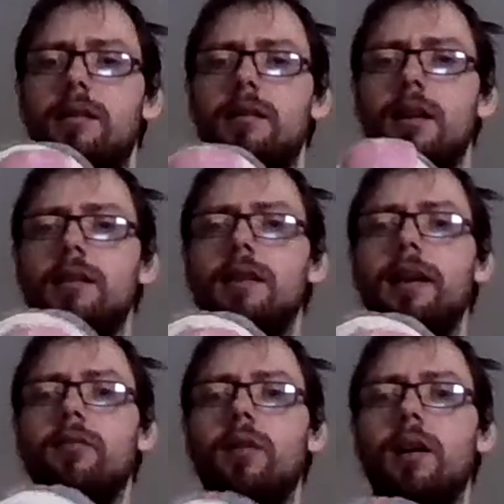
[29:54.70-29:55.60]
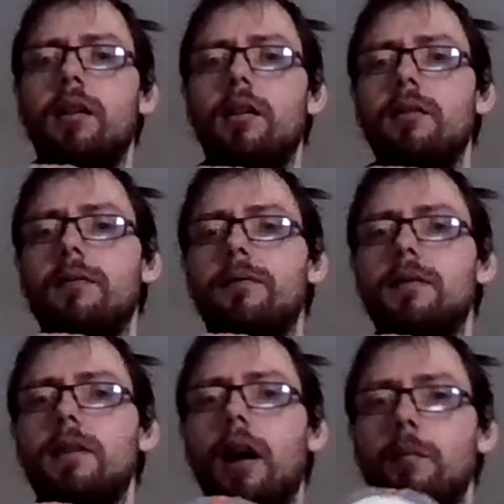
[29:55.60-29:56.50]
does take quite a lot of
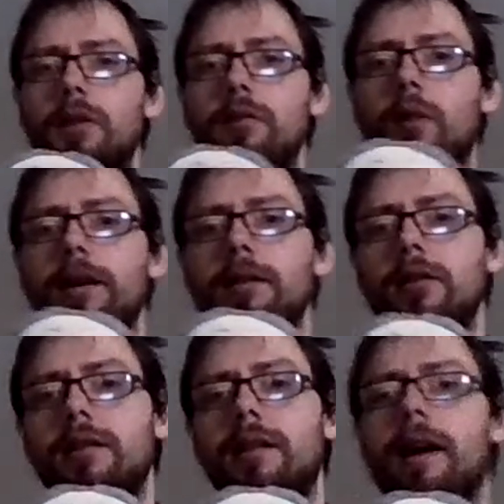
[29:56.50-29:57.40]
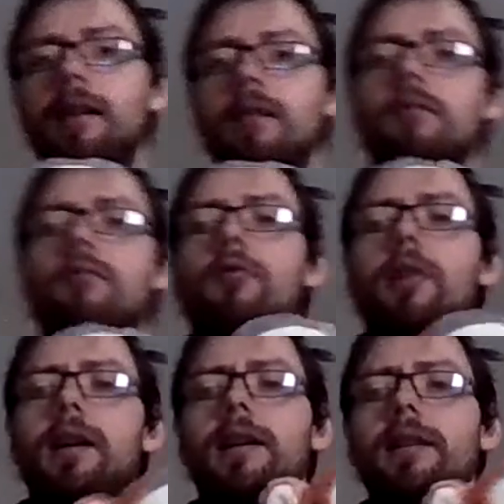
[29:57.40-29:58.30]
time to win because they're
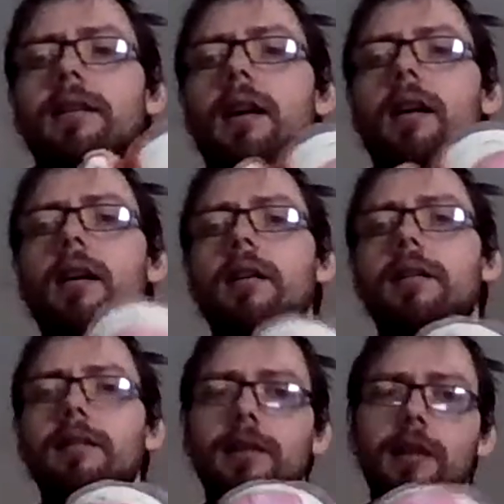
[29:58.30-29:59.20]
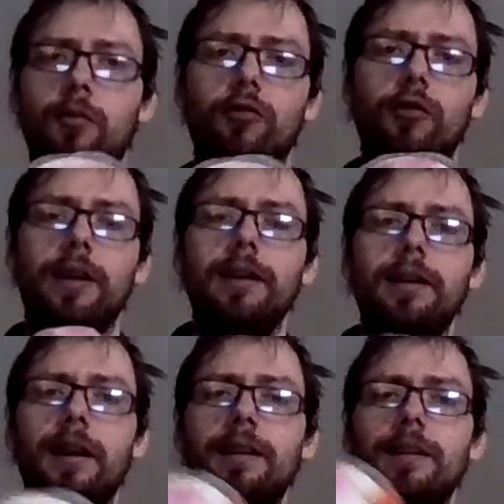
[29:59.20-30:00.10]
really
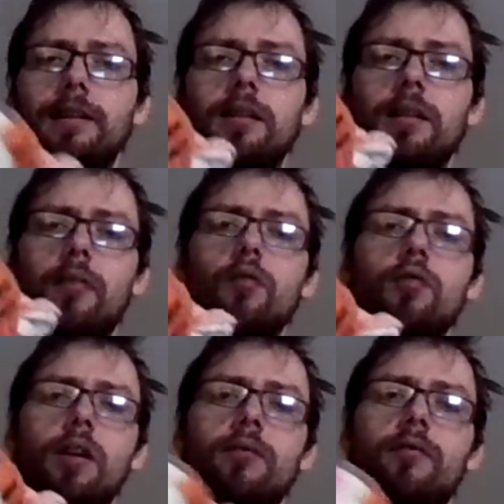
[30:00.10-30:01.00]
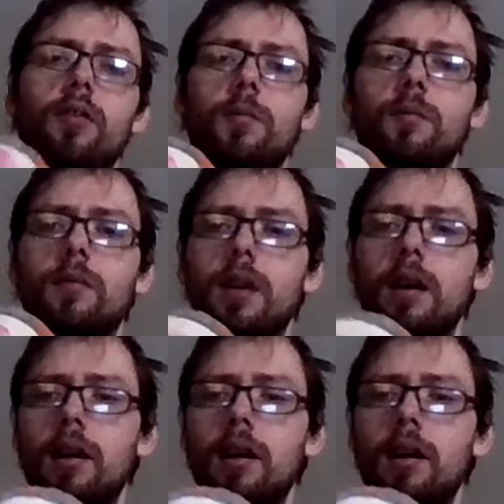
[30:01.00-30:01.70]
slippery and they're all run from